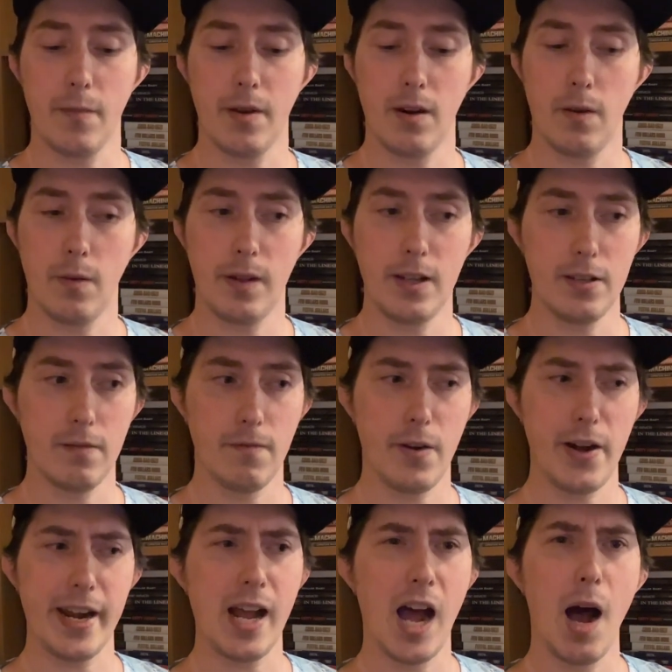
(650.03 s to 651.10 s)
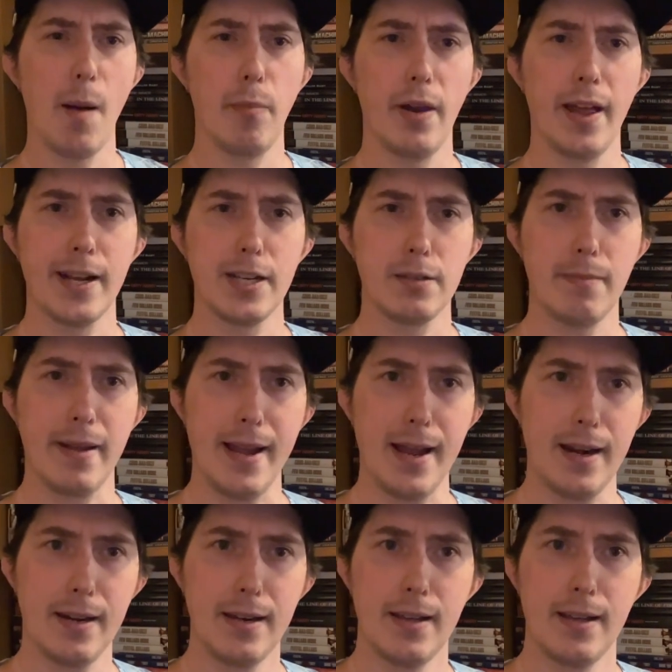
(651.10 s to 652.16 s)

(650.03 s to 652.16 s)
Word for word: You know, he's a very complex man,